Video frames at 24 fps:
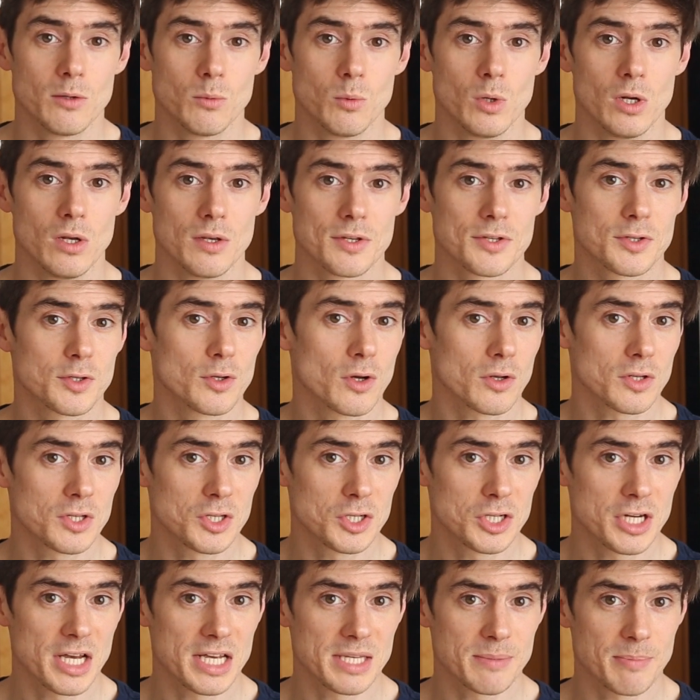Well, stocks
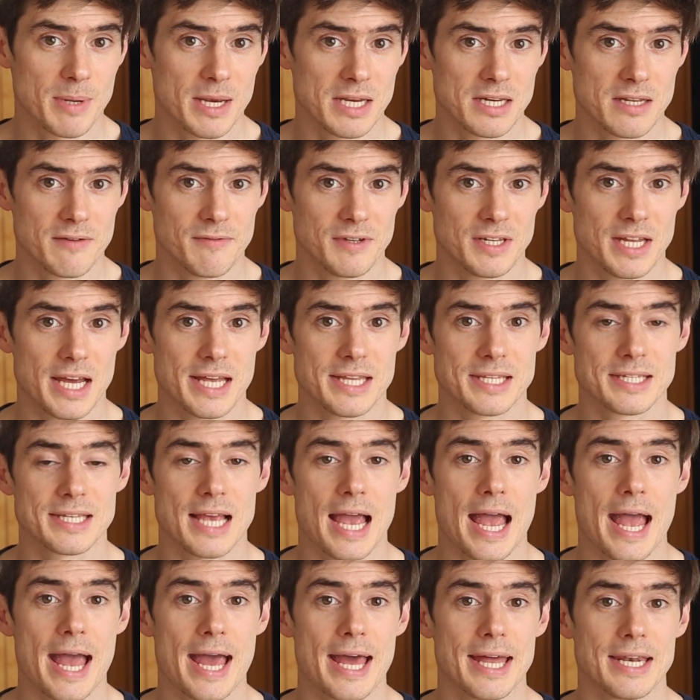and shares pay
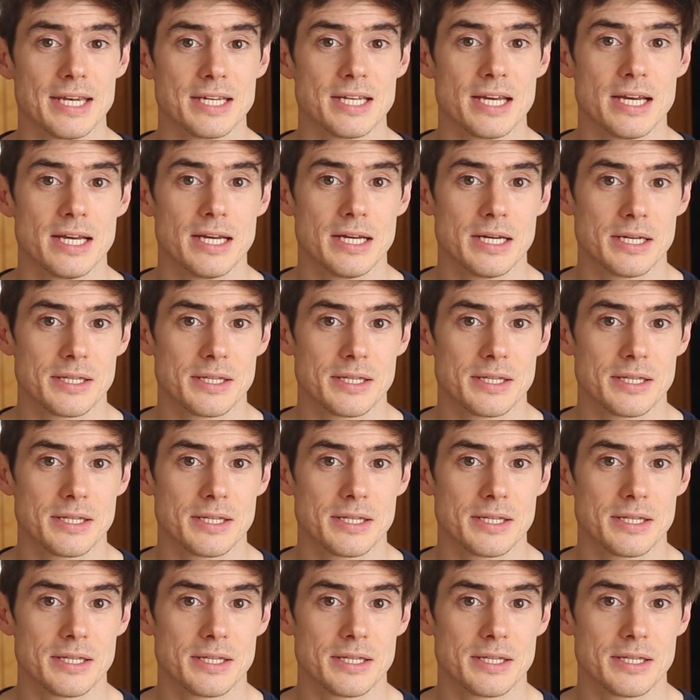dividends, and